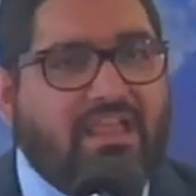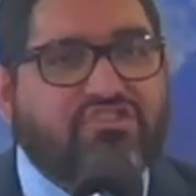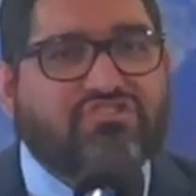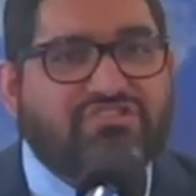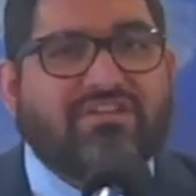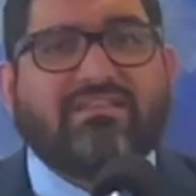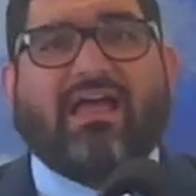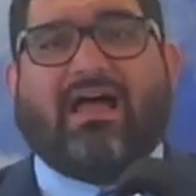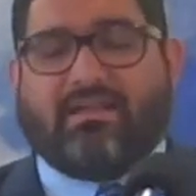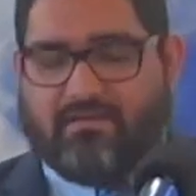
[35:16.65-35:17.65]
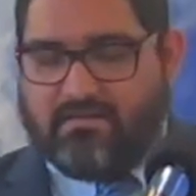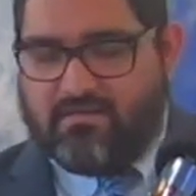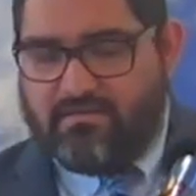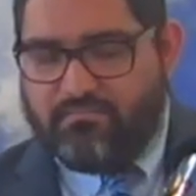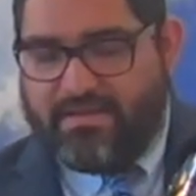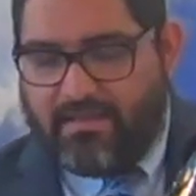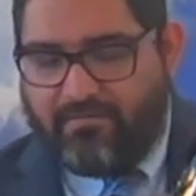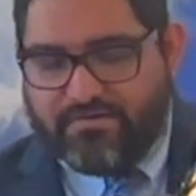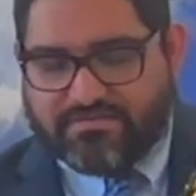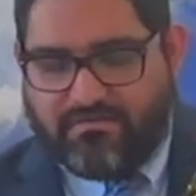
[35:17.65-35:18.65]
should not be
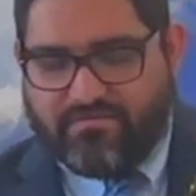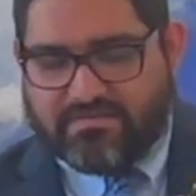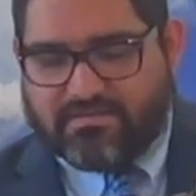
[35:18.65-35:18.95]
lovers of this.